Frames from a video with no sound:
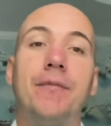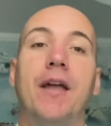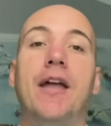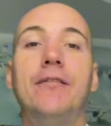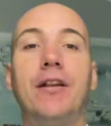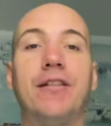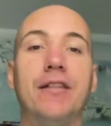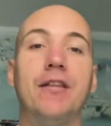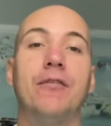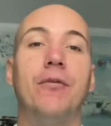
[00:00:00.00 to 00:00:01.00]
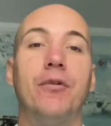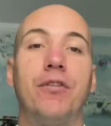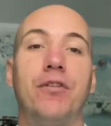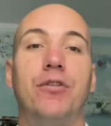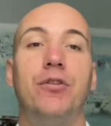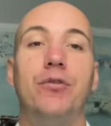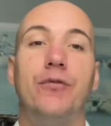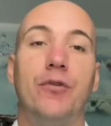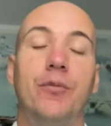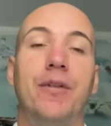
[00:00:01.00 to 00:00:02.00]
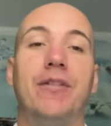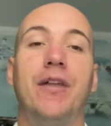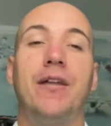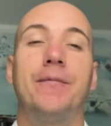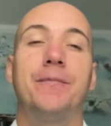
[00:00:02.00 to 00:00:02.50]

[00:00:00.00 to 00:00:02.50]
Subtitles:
everything was new for me then.